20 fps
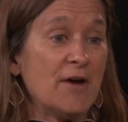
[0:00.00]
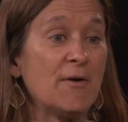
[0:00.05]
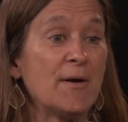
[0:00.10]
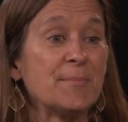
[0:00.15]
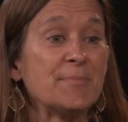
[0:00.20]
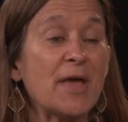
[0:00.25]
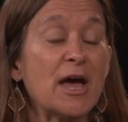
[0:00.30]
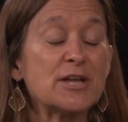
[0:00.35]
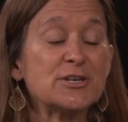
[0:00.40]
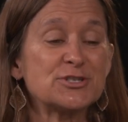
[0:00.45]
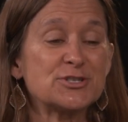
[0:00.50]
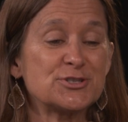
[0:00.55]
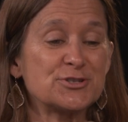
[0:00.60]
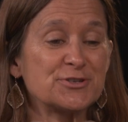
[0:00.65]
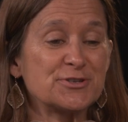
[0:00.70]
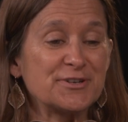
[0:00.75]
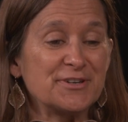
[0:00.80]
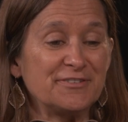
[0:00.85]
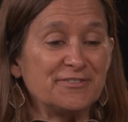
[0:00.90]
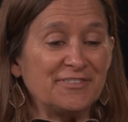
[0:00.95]
I'm not
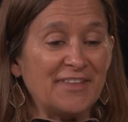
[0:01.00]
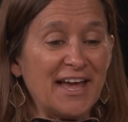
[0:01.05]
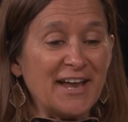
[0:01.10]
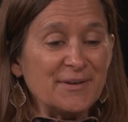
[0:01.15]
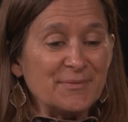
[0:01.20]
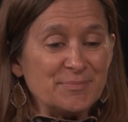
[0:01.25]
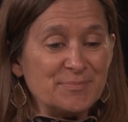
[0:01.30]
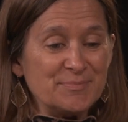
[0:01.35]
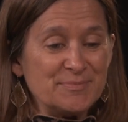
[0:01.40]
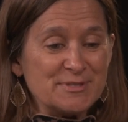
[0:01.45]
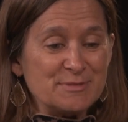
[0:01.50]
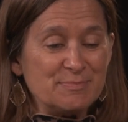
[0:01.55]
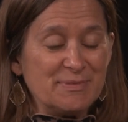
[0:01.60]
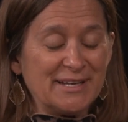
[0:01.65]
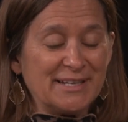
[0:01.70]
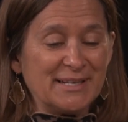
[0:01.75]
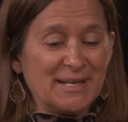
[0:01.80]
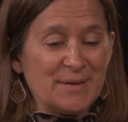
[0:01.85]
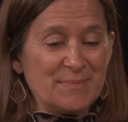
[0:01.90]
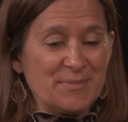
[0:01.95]
sure if that's
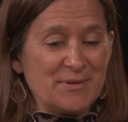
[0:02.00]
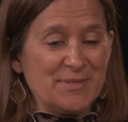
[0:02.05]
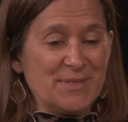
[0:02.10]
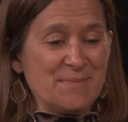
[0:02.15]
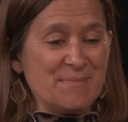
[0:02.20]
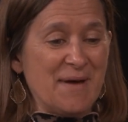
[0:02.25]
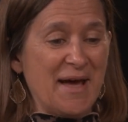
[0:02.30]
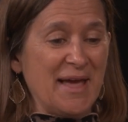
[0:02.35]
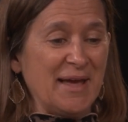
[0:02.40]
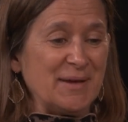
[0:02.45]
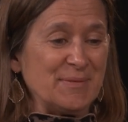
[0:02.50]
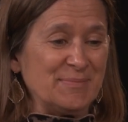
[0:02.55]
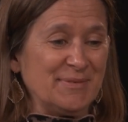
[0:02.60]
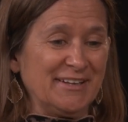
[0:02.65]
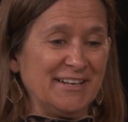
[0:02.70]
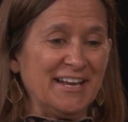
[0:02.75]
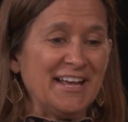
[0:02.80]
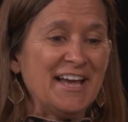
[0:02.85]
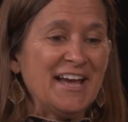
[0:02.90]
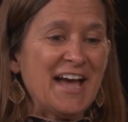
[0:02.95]
picked up on the mic,
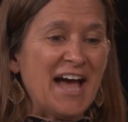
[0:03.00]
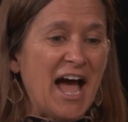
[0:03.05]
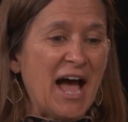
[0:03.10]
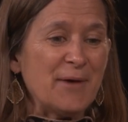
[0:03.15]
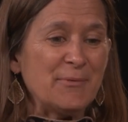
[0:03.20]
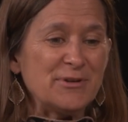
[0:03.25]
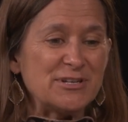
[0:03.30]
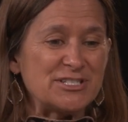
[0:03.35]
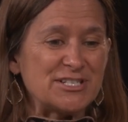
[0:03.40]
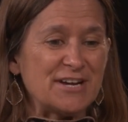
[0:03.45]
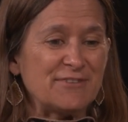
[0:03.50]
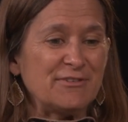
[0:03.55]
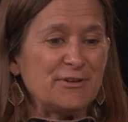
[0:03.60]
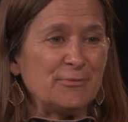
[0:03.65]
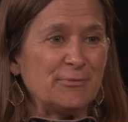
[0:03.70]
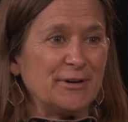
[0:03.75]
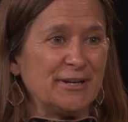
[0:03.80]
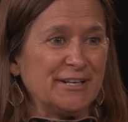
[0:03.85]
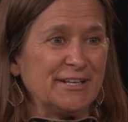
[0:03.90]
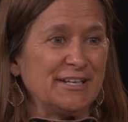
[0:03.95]
but I wish
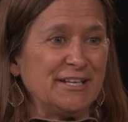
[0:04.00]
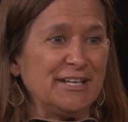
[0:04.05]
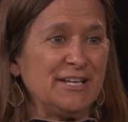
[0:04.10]
everyone could